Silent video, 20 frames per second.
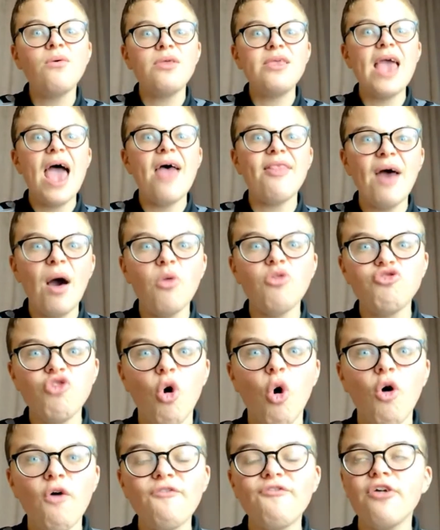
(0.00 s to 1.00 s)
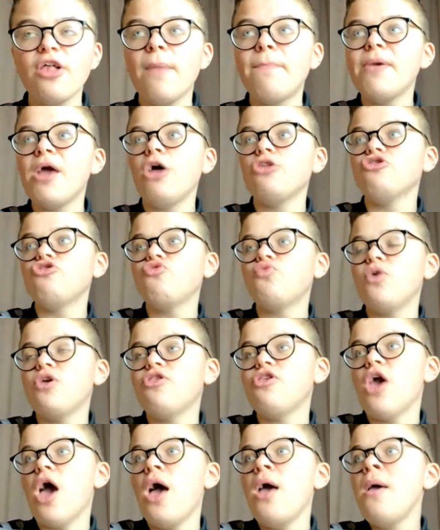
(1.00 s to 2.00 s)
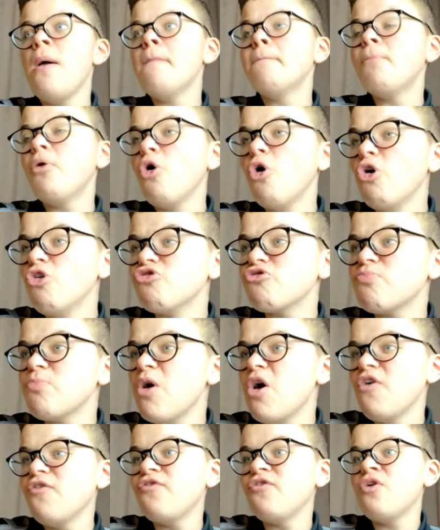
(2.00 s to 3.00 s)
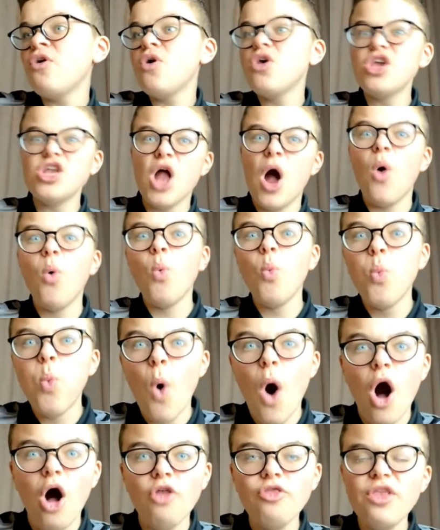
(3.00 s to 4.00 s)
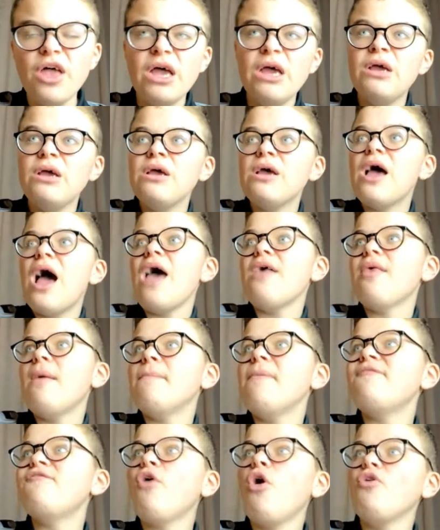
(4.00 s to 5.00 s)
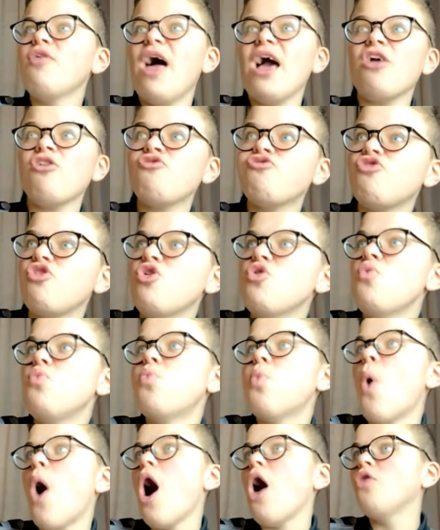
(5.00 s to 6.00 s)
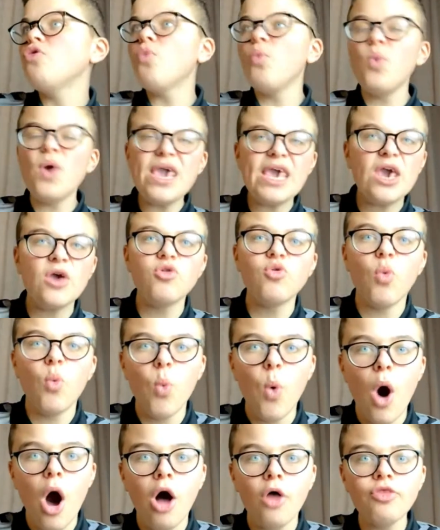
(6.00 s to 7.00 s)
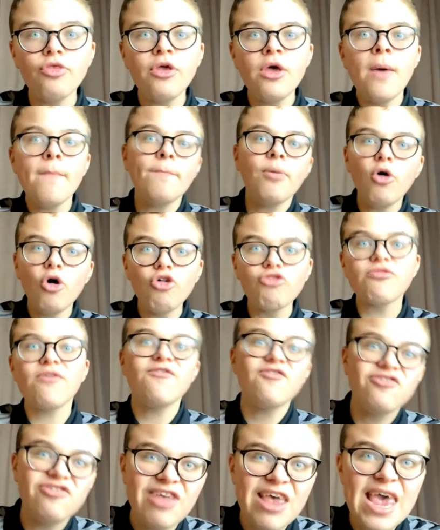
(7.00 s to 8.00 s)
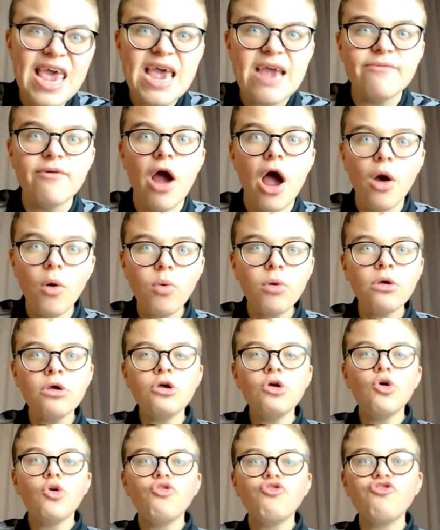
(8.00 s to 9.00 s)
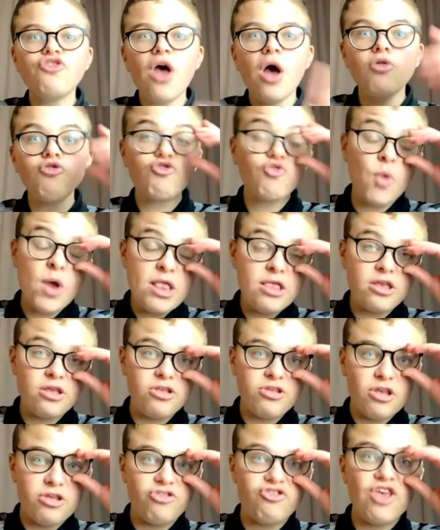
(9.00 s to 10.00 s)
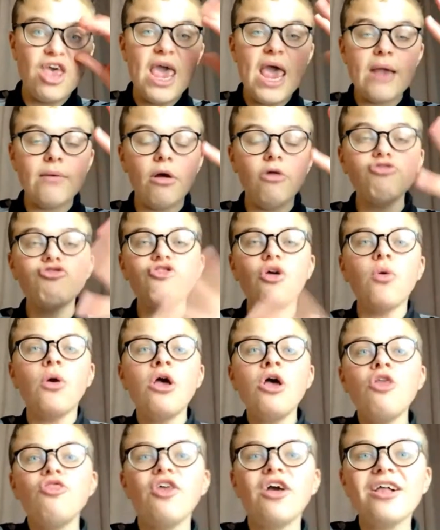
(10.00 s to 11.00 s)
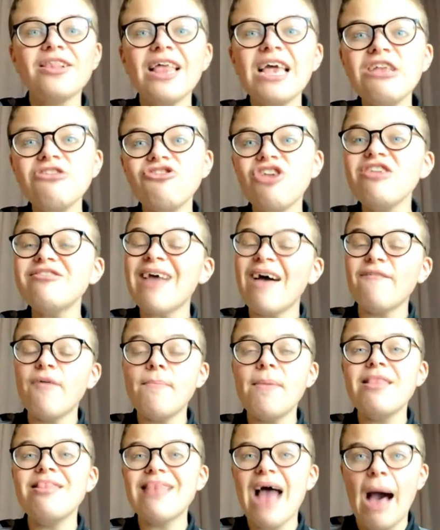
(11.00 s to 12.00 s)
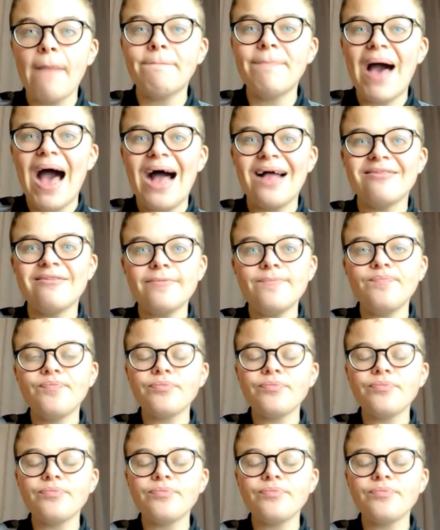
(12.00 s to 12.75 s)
Yeah, that was awful, I'll be honest with you. Portsmouth, you know, 1. And then before that, Crewe 1. Wigan 1. Portsmouth 0. So Swindon 0. So the clean sheets haven't been that bad.